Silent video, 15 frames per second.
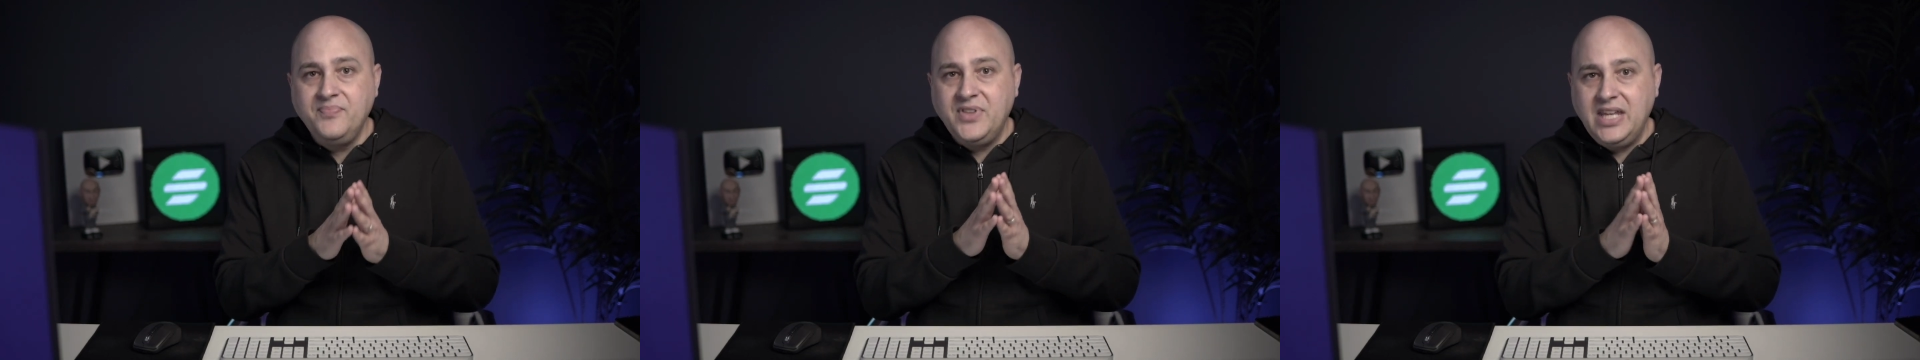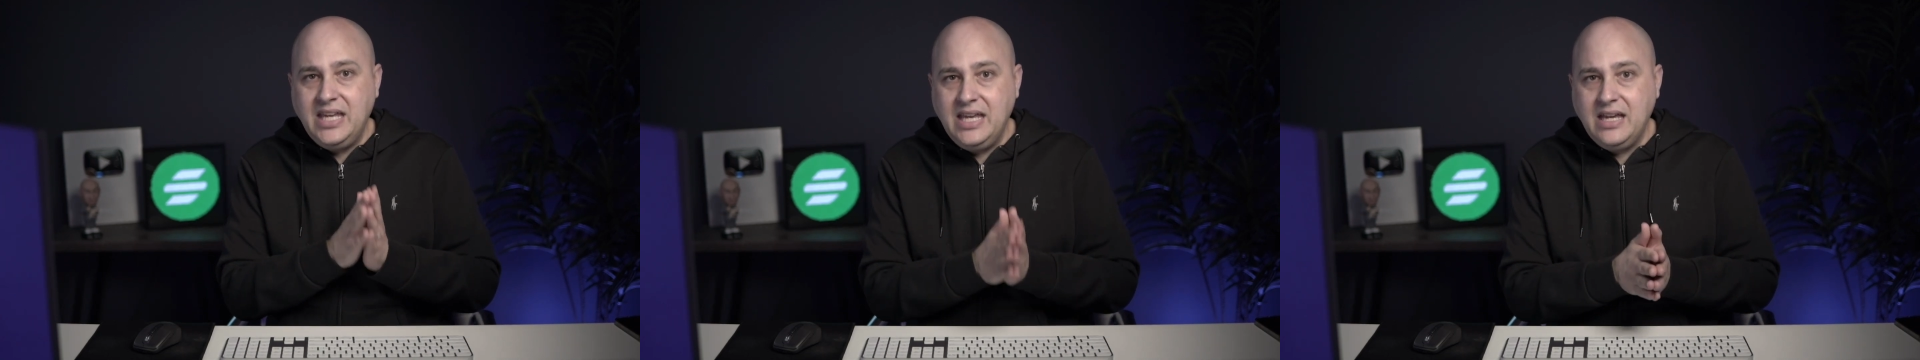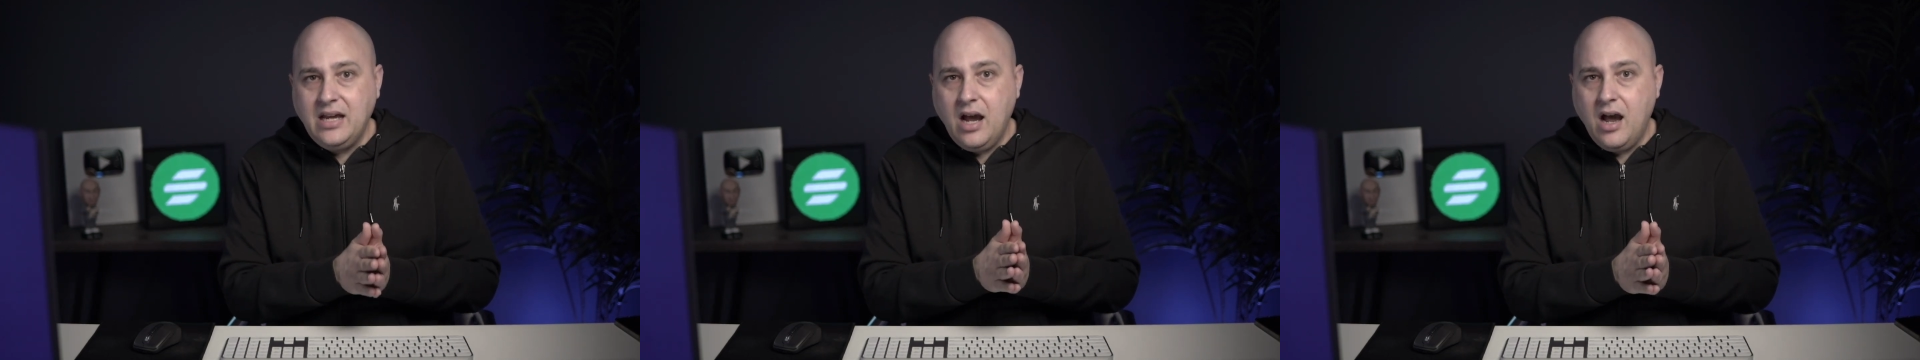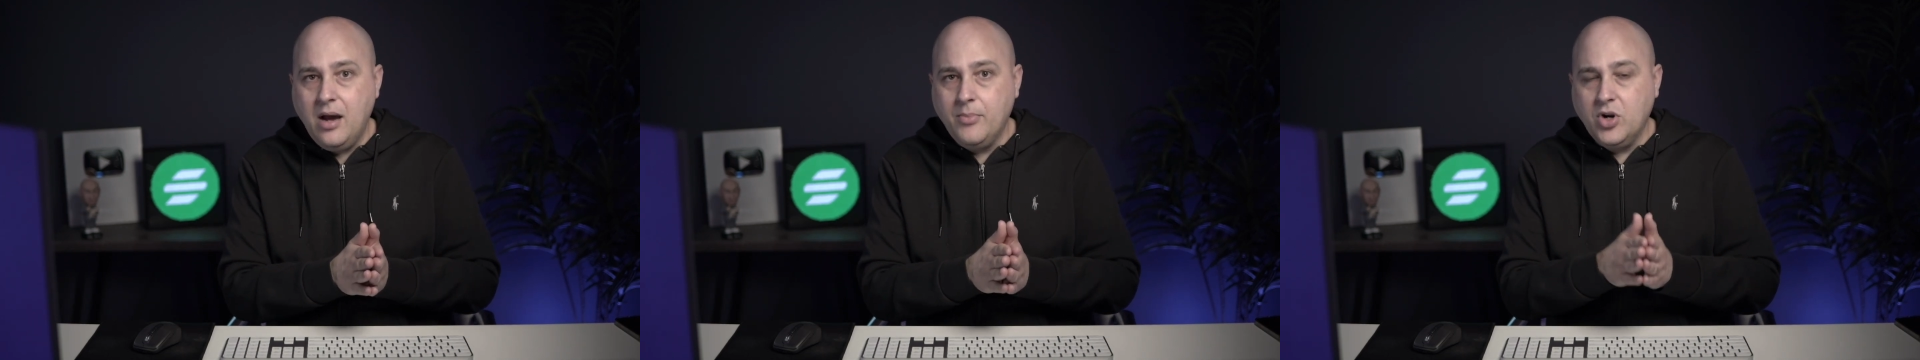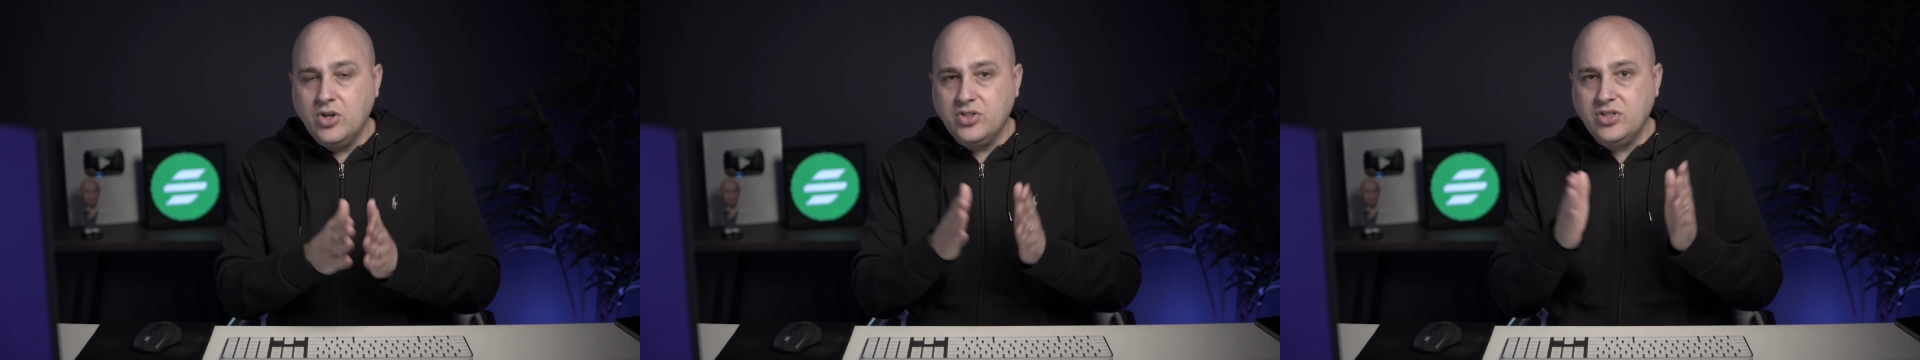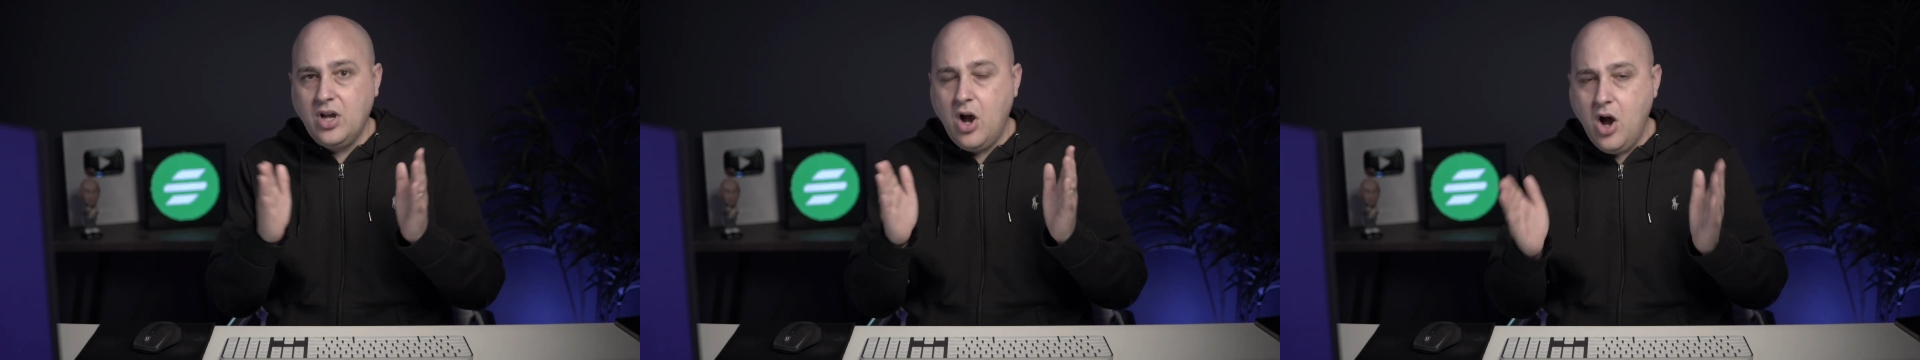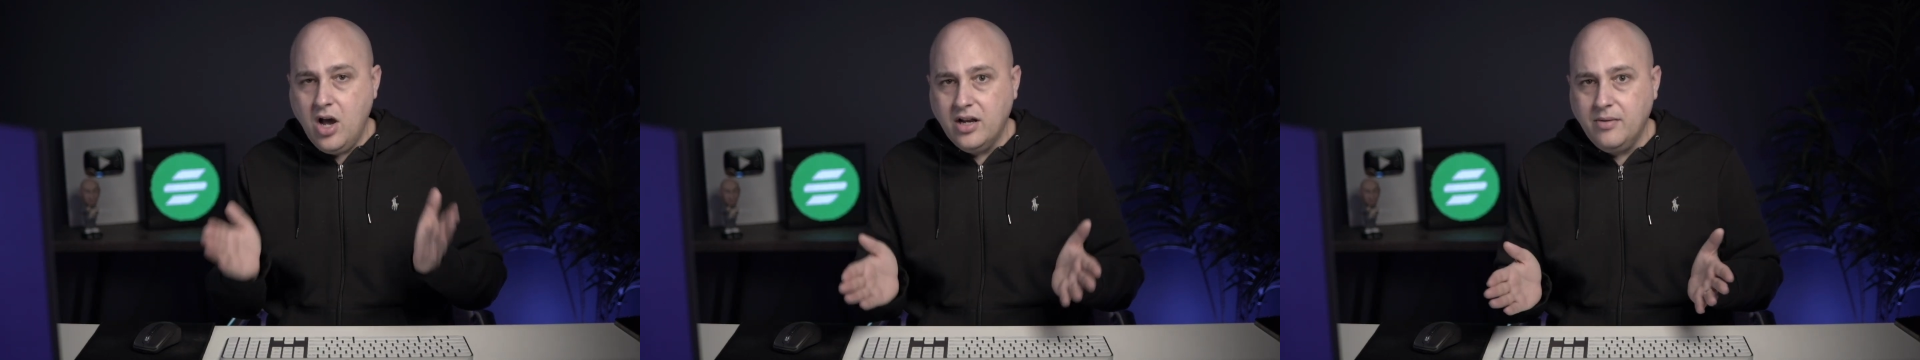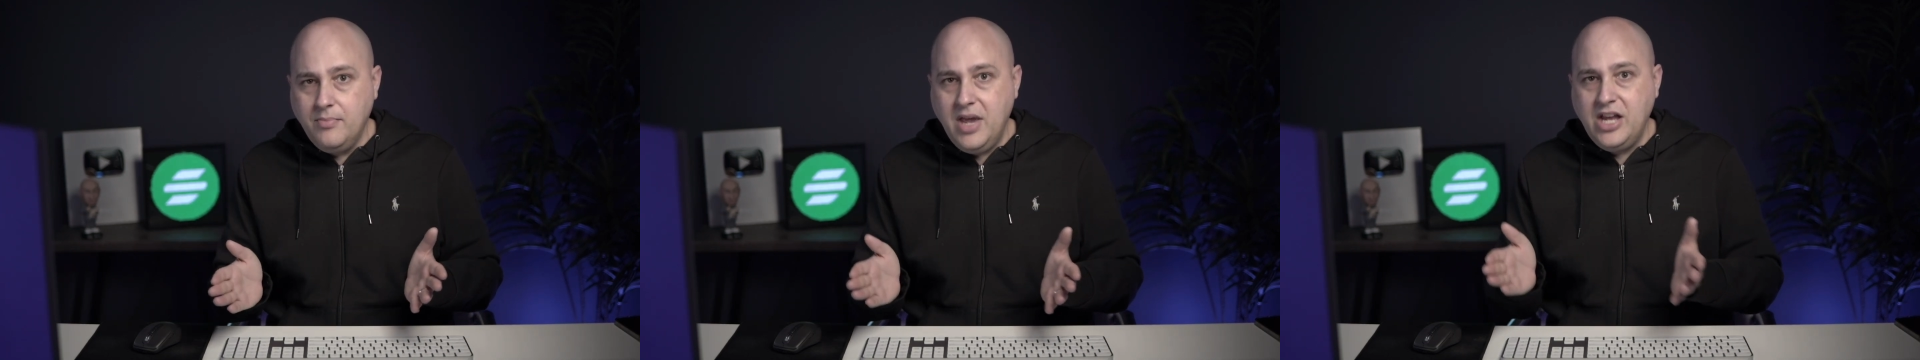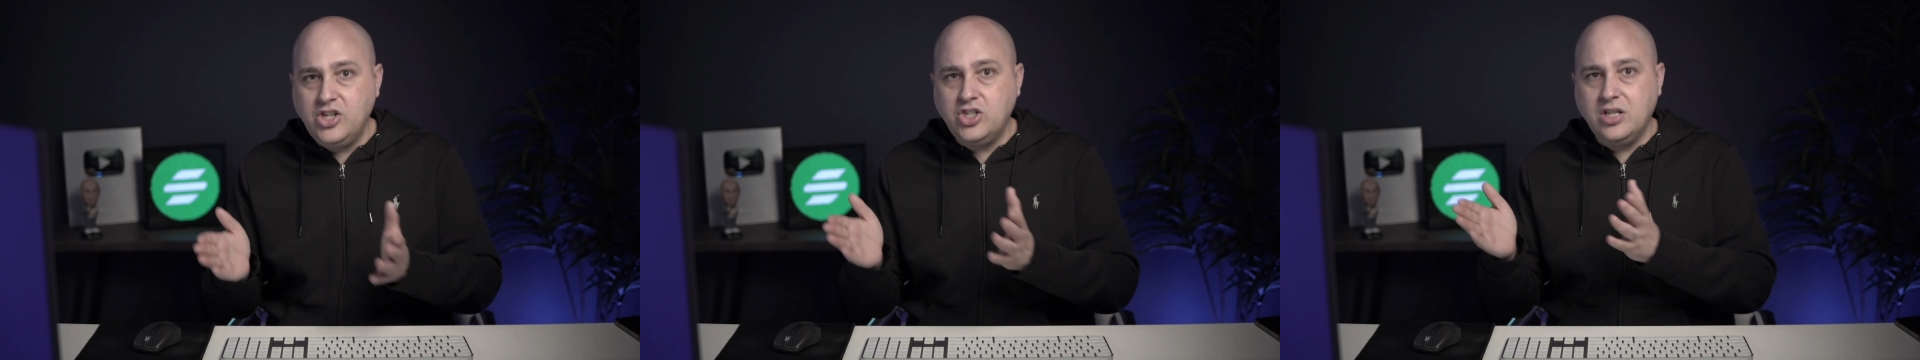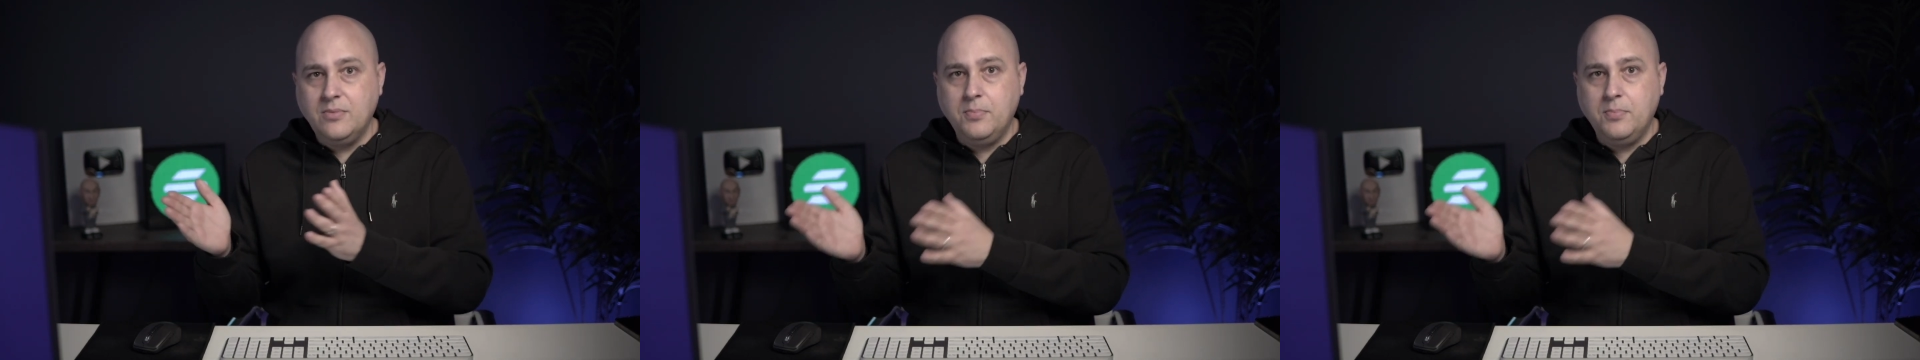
e-commerce automation